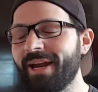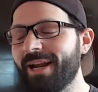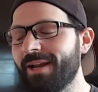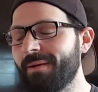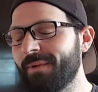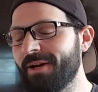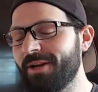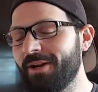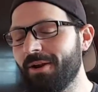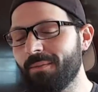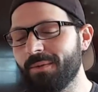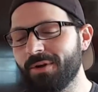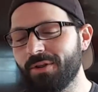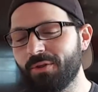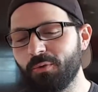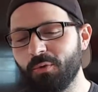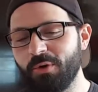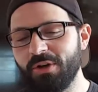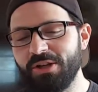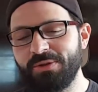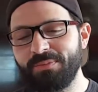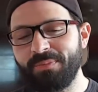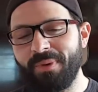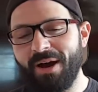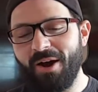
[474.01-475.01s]
in at my number
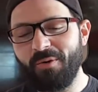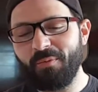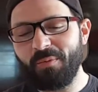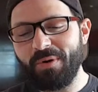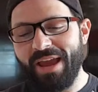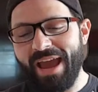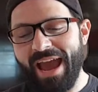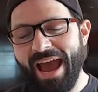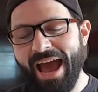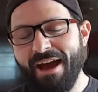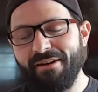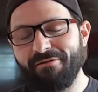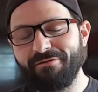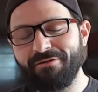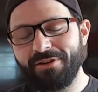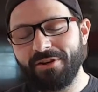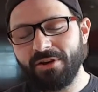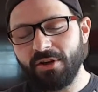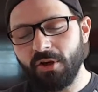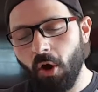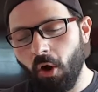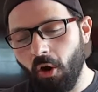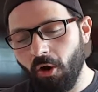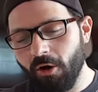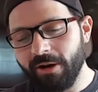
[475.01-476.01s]
three spot, we have
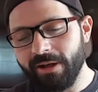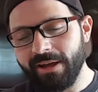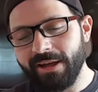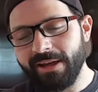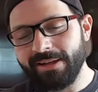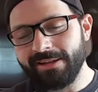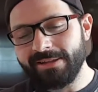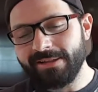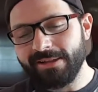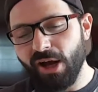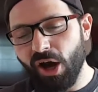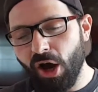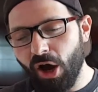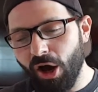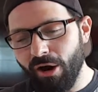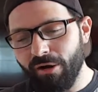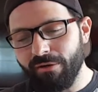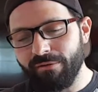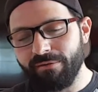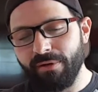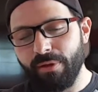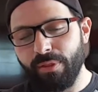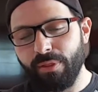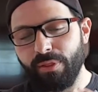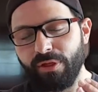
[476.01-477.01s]
Guardians
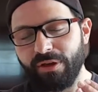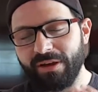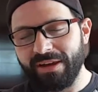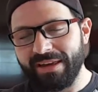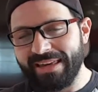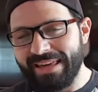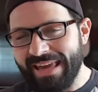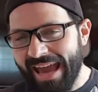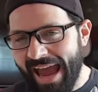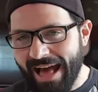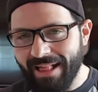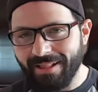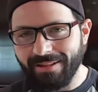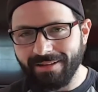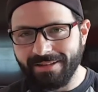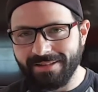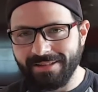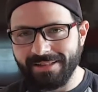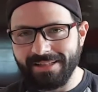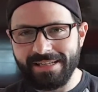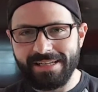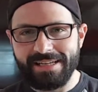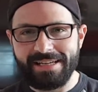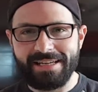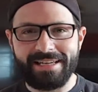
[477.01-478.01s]
of the
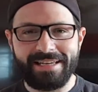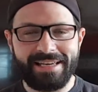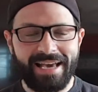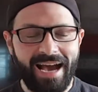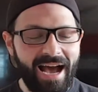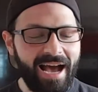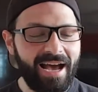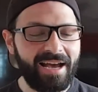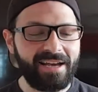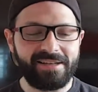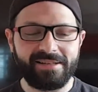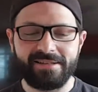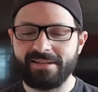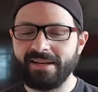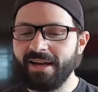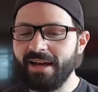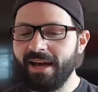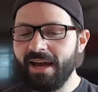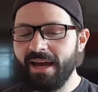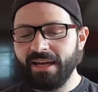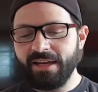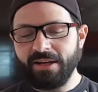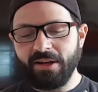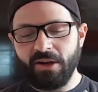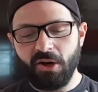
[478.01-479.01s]
Galaxy. Guys,
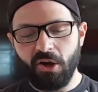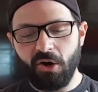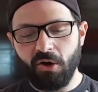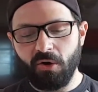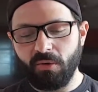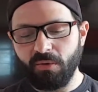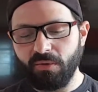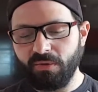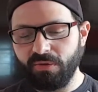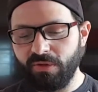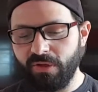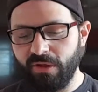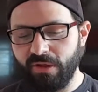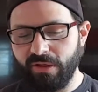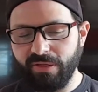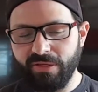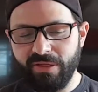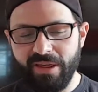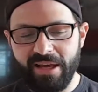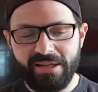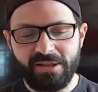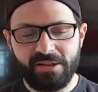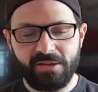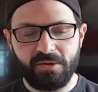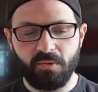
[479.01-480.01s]
you know,
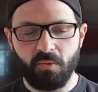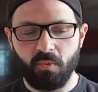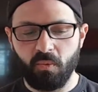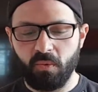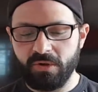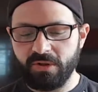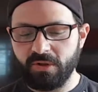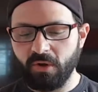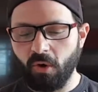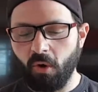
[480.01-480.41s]
this was